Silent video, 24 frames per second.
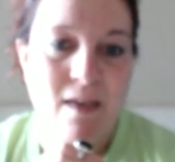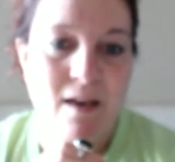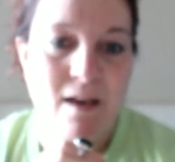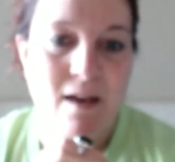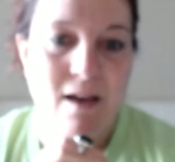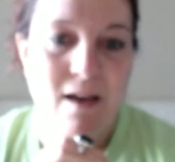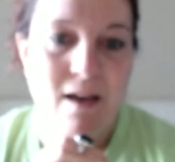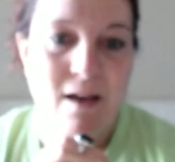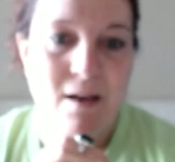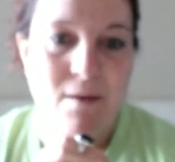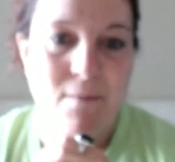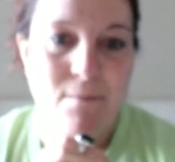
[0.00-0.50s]

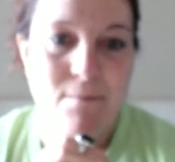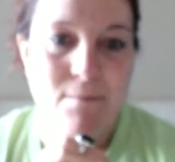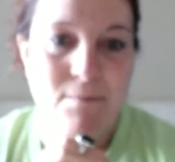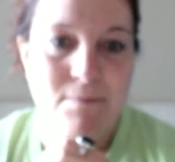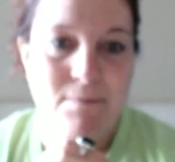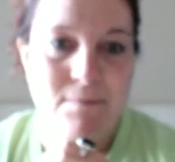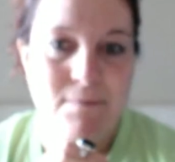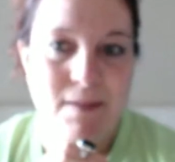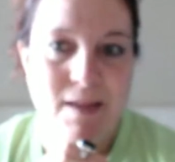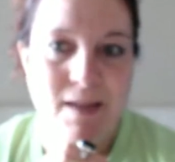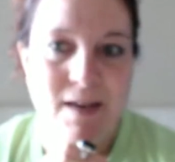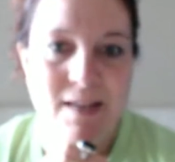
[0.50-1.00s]

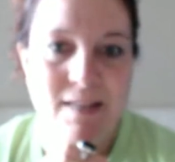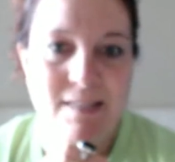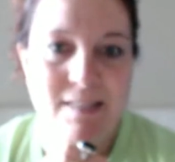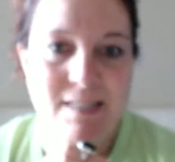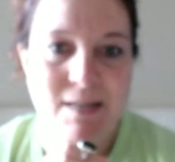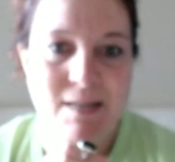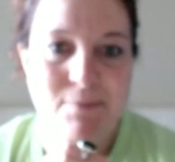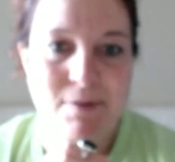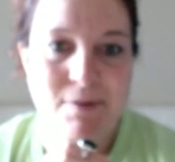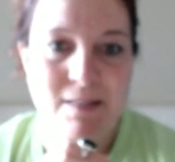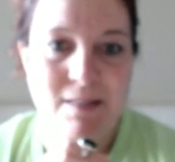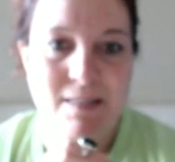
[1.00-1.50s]
and I
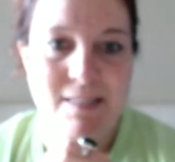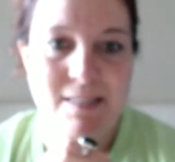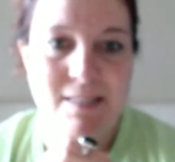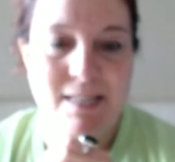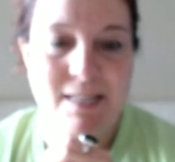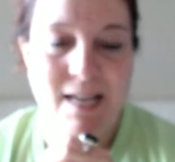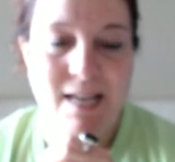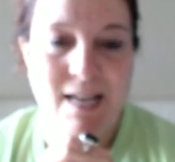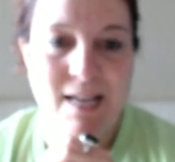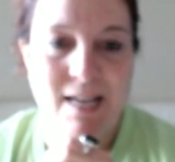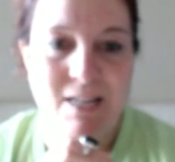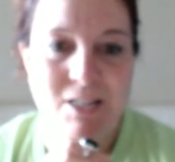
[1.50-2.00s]
stepped on the
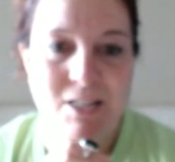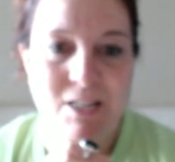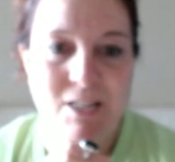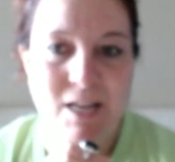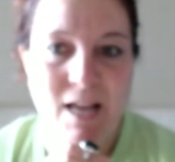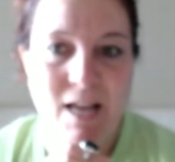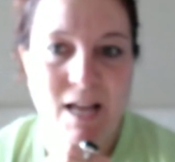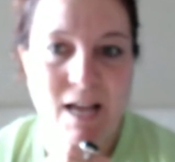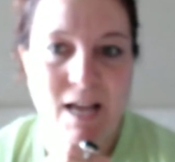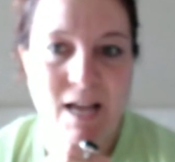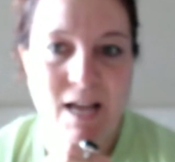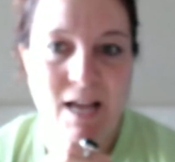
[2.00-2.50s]
stage,
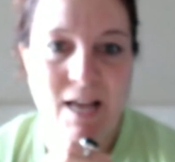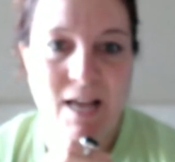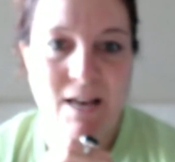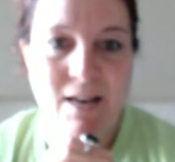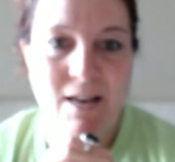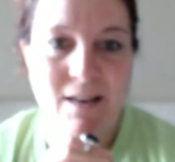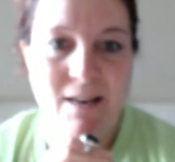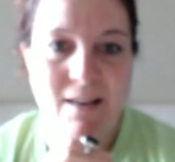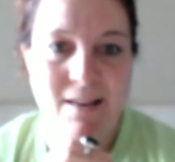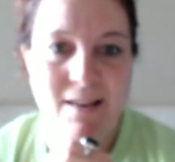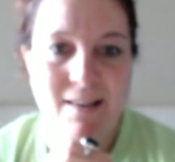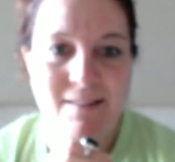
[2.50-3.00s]

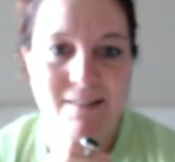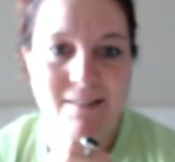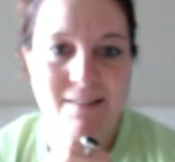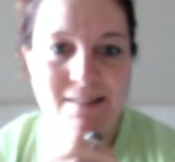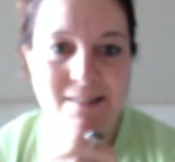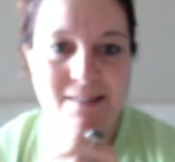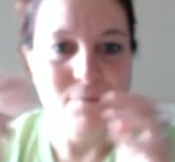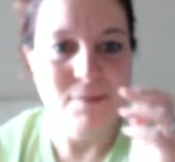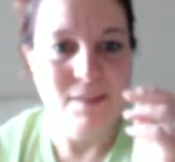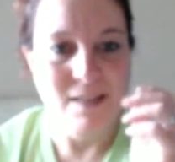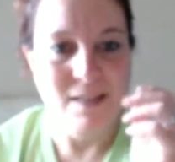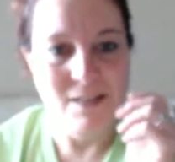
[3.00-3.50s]
and
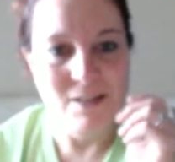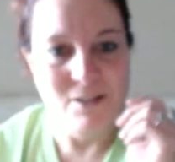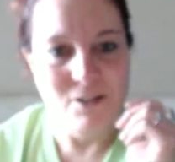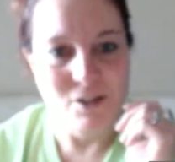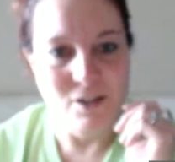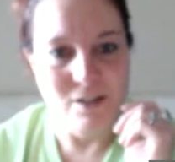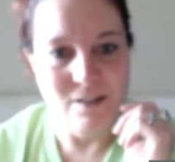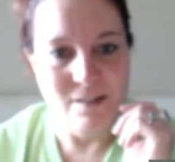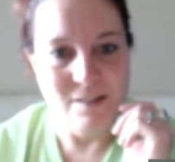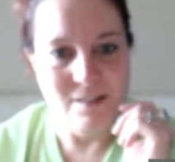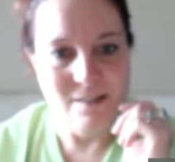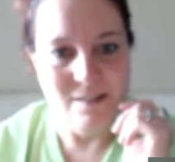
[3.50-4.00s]
something
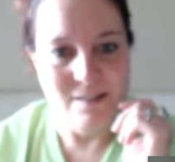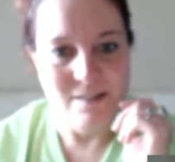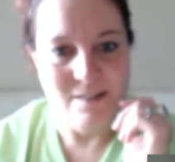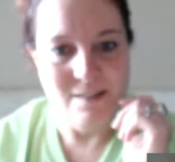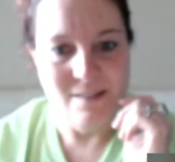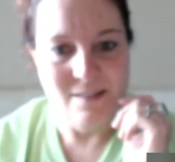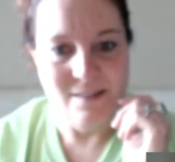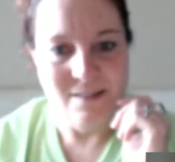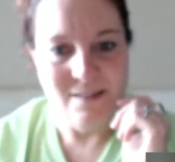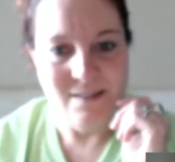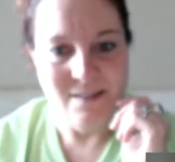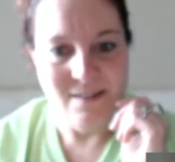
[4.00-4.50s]

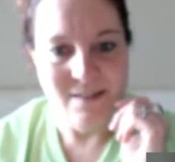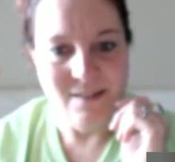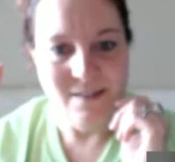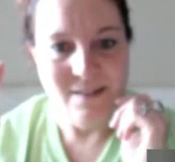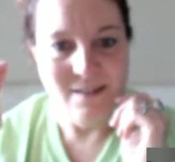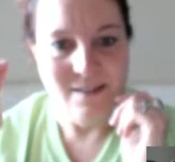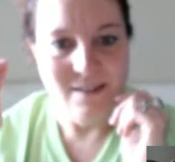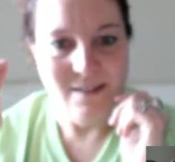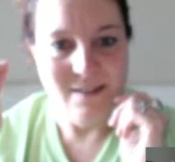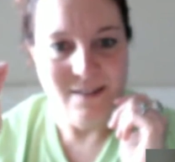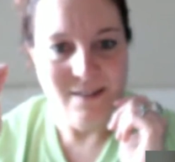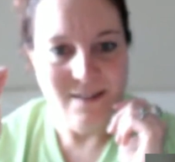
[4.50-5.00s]
just
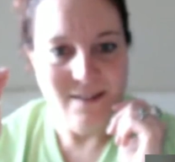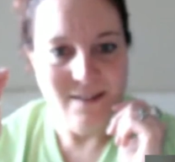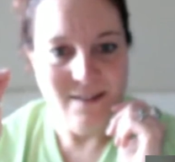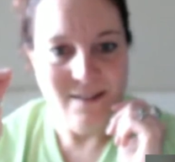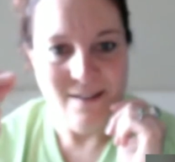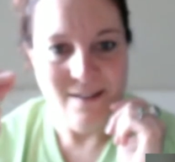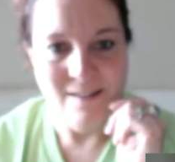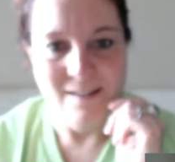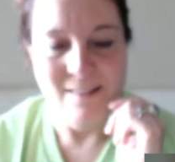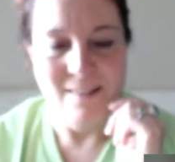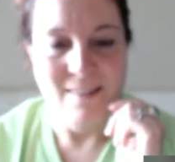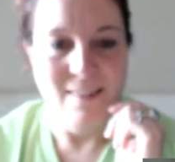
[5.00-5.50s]

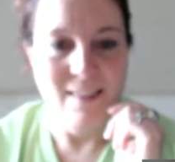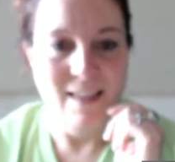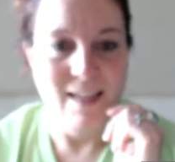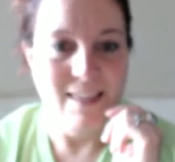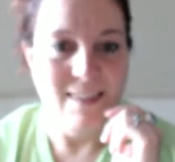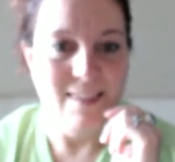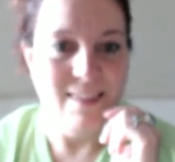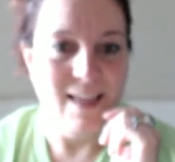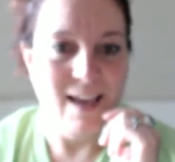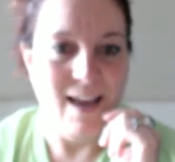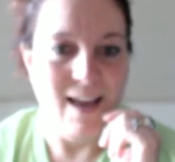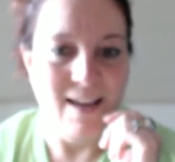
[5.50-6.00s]

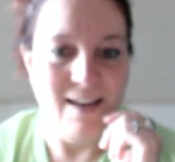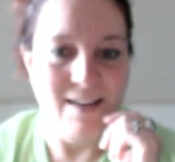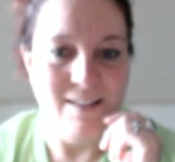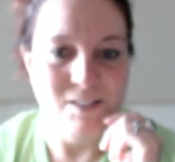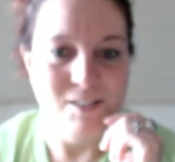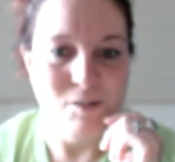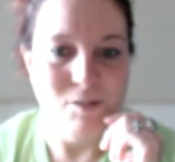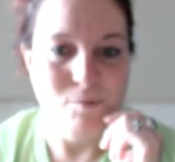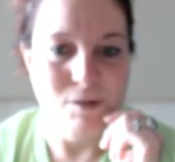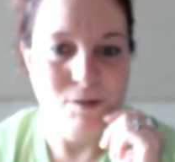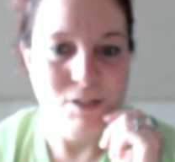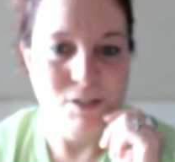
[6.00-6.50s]
like that,
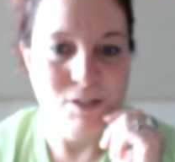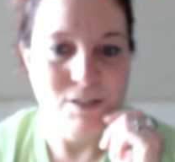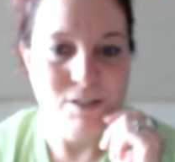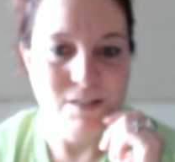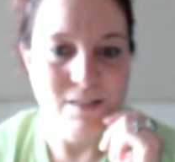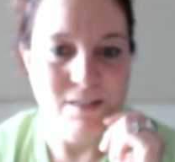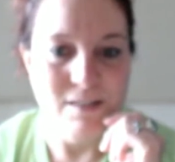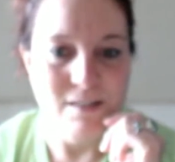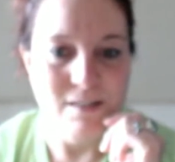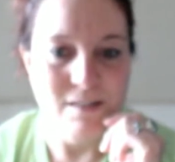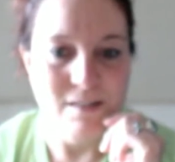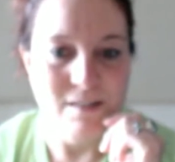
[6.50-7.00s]
a
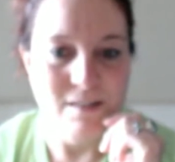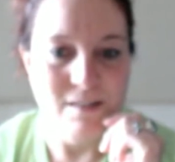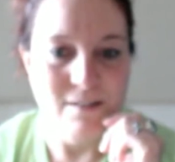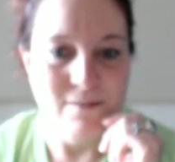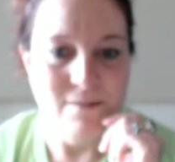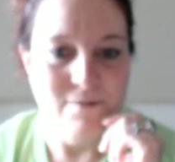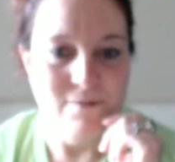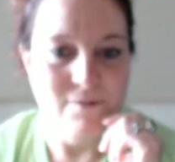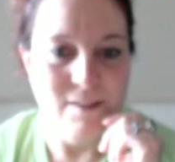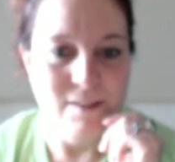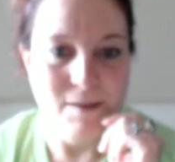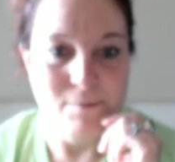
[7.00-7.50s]
switch
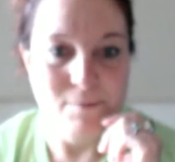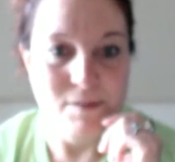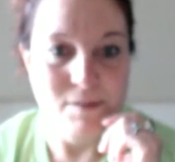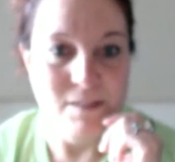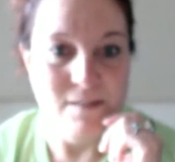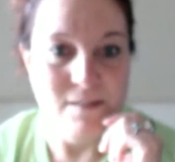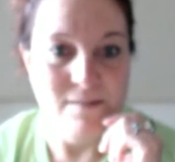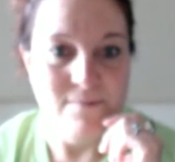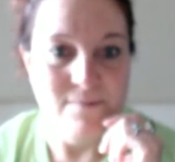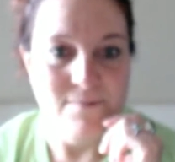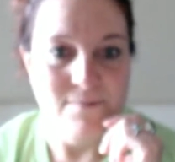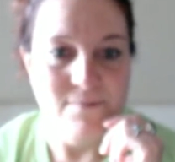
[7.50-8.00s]

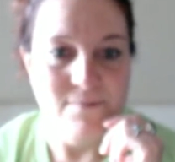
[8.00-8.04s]
flipped,